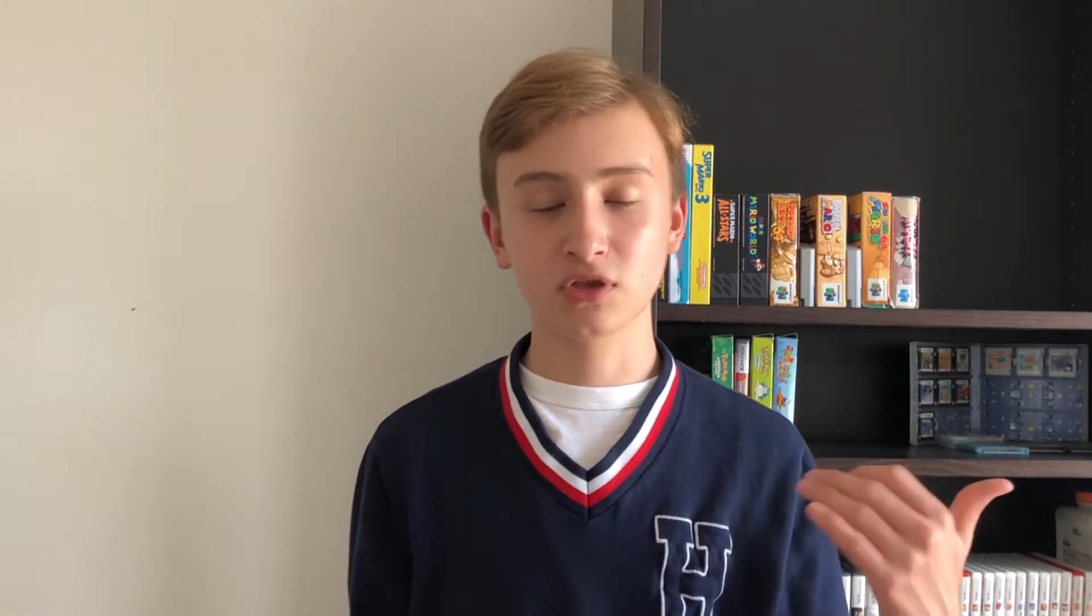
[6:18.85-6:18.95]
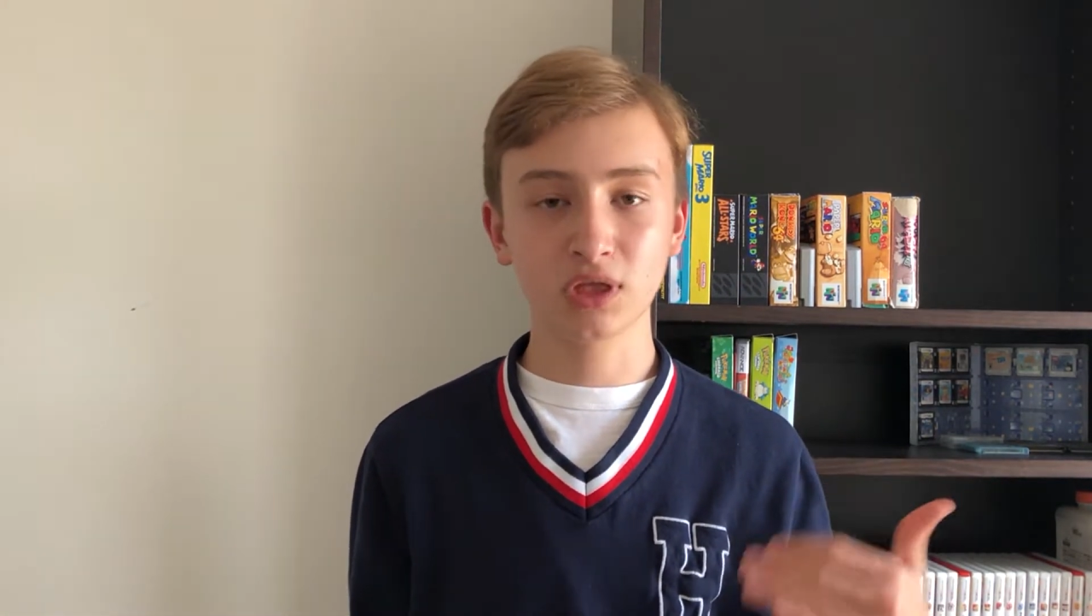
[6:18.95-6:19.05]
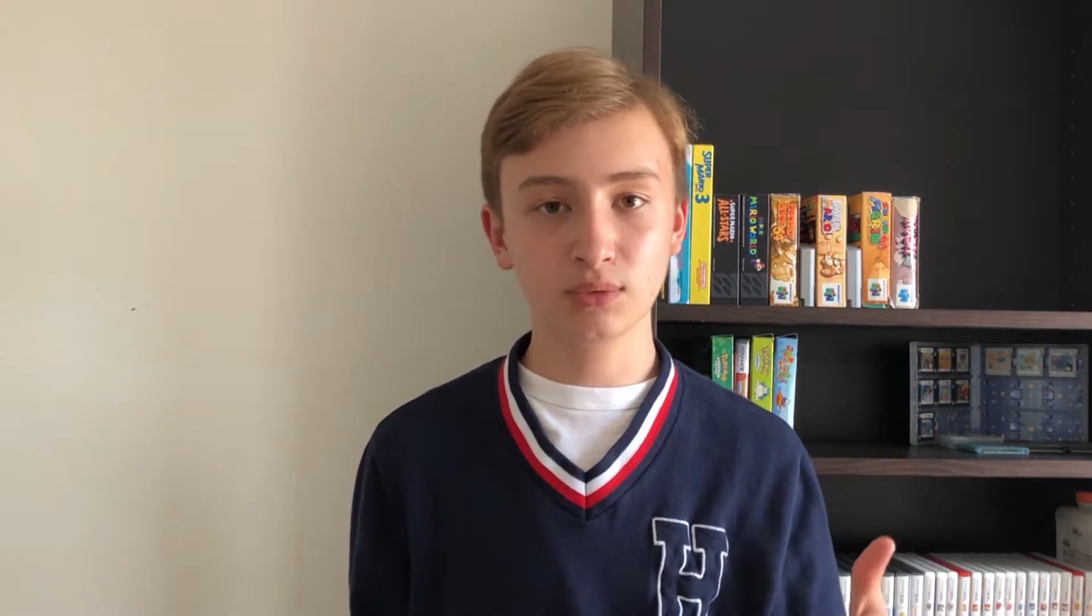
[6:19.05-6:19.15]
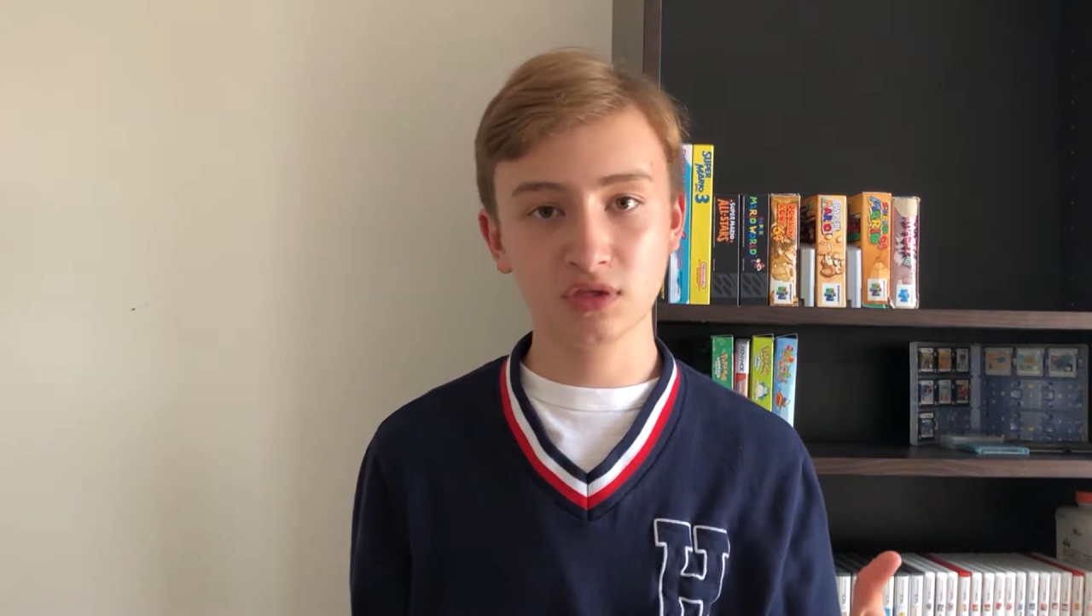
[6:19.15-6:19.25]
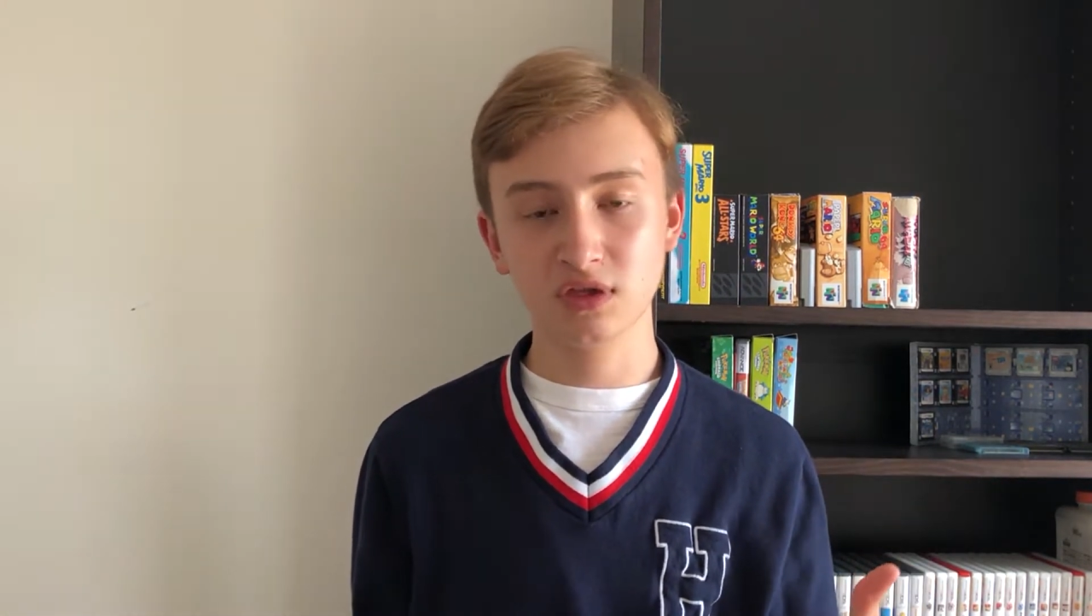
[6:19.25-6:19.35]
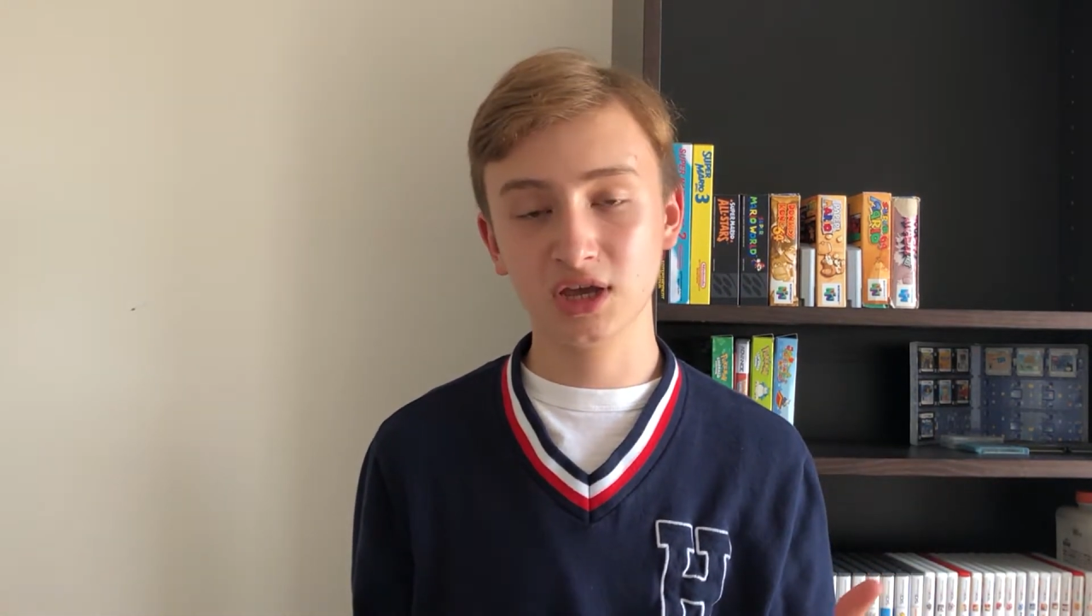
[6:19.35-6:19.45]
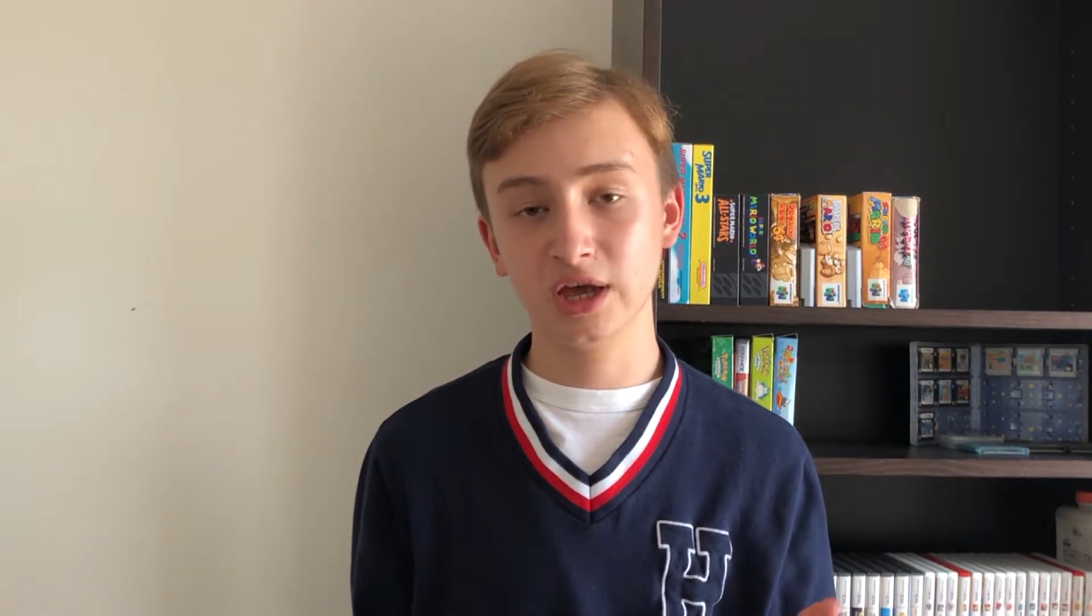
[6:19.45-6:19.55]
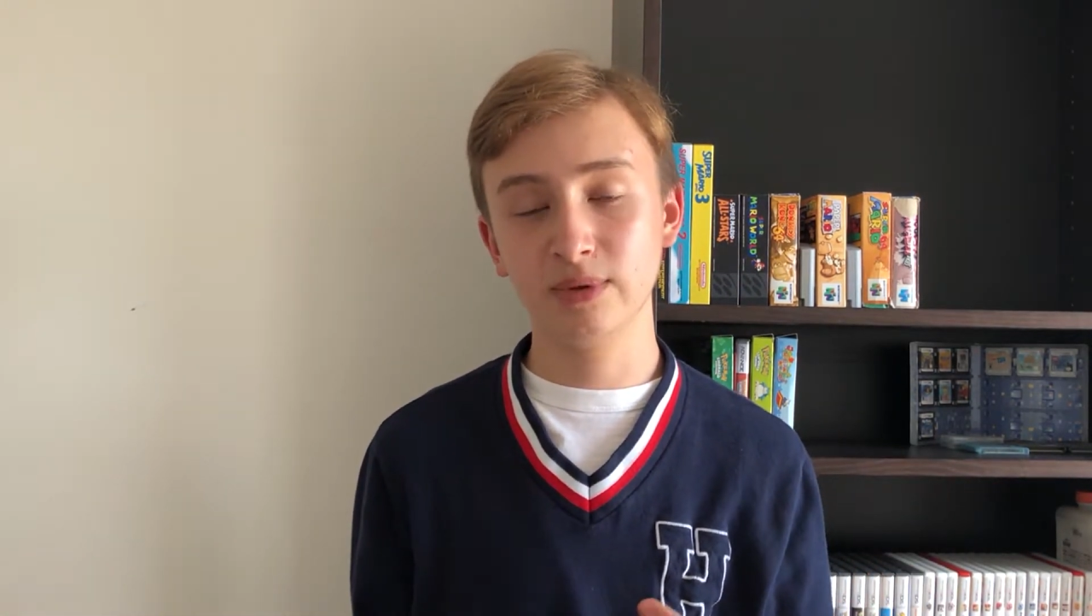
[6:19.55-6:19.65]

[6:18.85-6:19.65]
so that wasn't stick out,